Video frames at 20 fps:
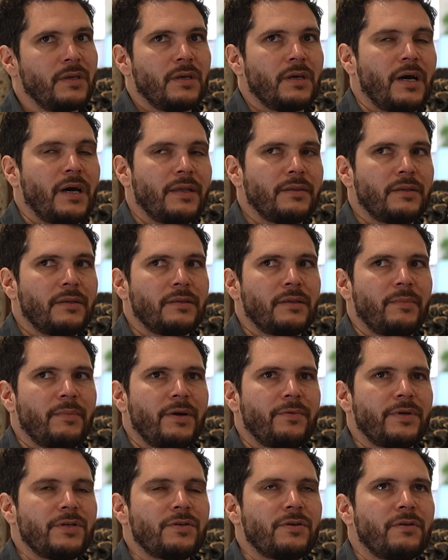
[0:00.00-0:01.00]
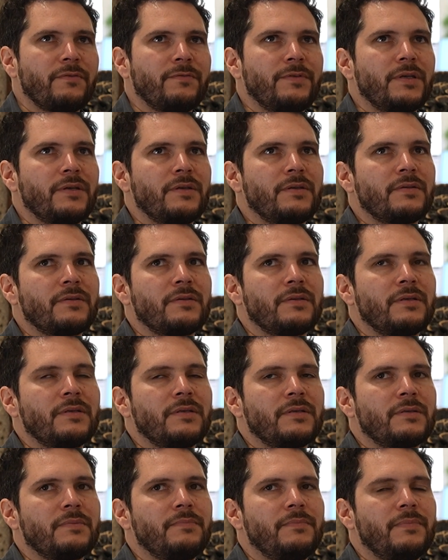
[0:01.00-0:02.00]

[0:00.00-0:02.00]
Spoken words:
And the main reason of this is